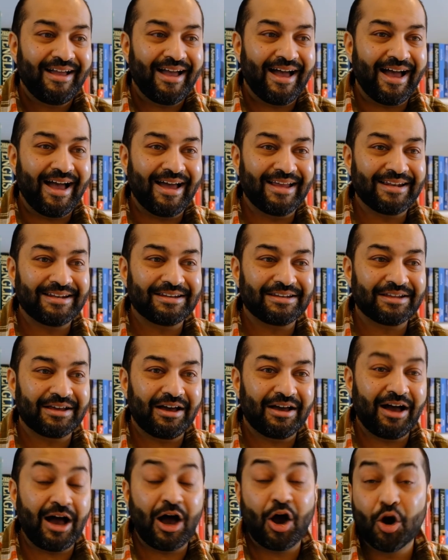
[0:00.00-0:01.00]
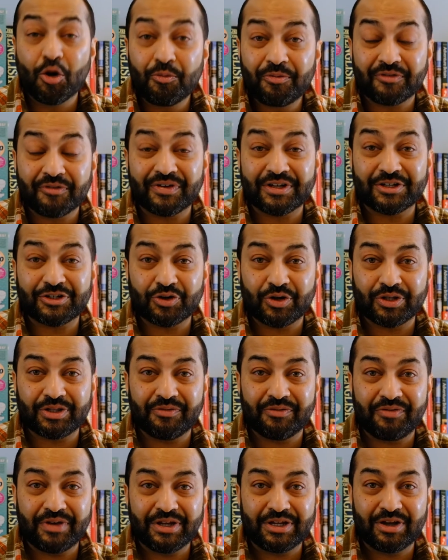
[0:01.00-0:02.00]
And I hope you've enjoyed the
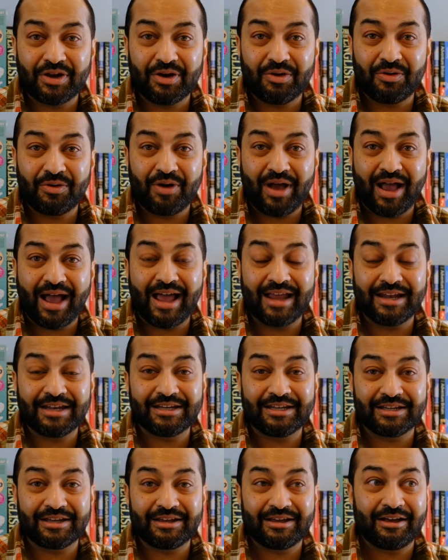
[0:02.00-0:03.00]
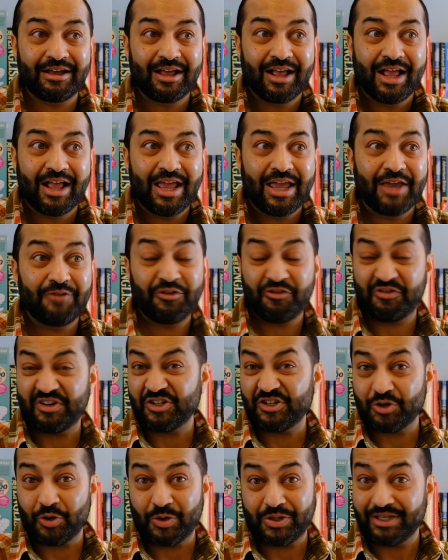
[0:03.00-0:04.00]
video. And if you've
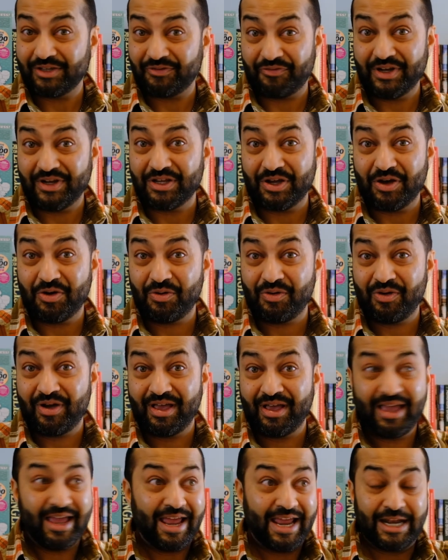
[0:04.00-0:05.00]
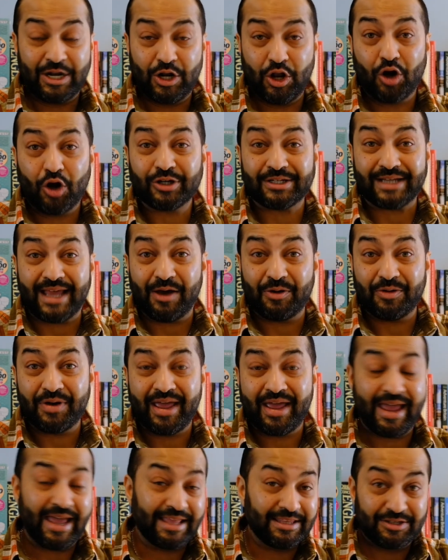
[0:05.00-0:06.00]
enjoyed this video in lockdown,
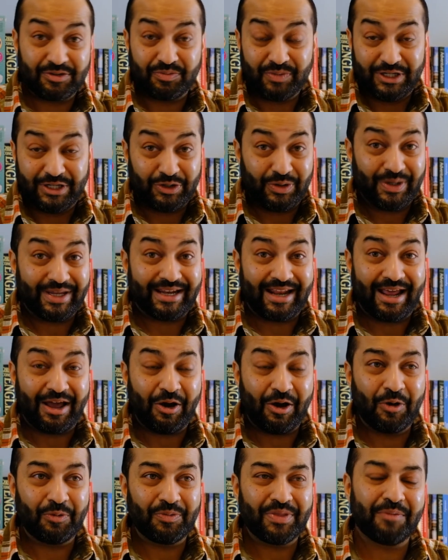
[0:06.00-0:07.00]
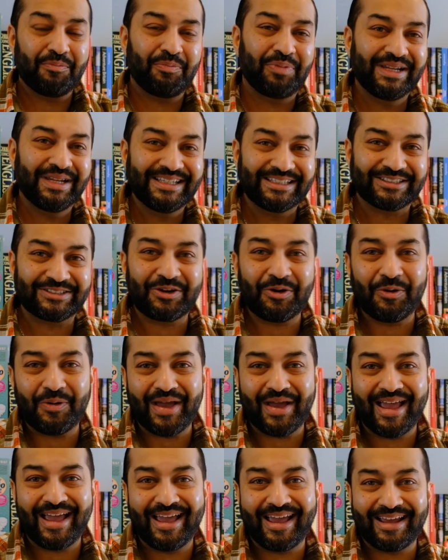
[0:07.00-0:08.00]
hence me doing it at home, then please go
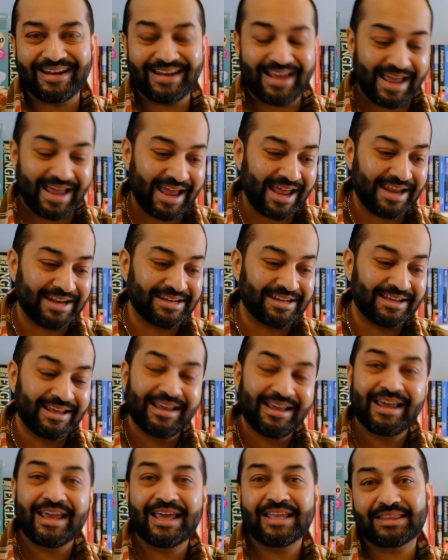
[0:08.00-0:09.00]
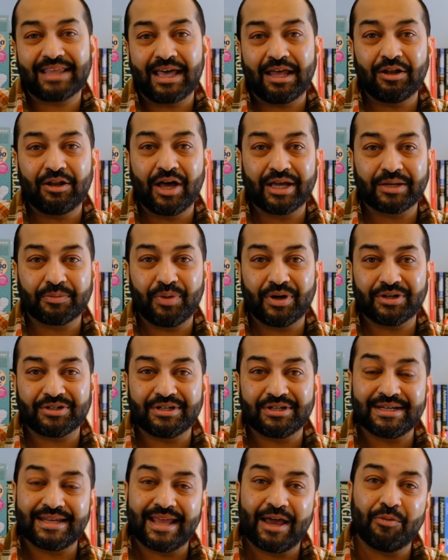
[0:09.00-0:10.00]
ahead and hit that like
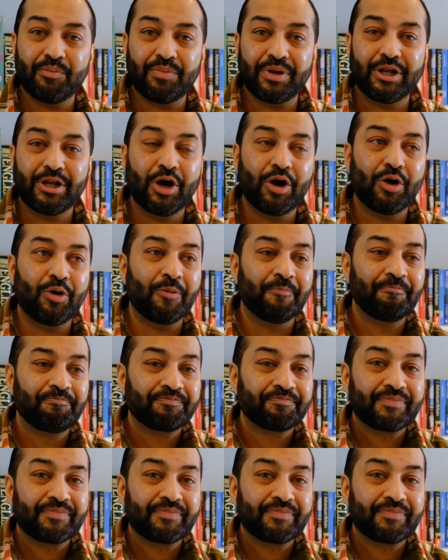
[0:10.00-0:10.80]
button down below.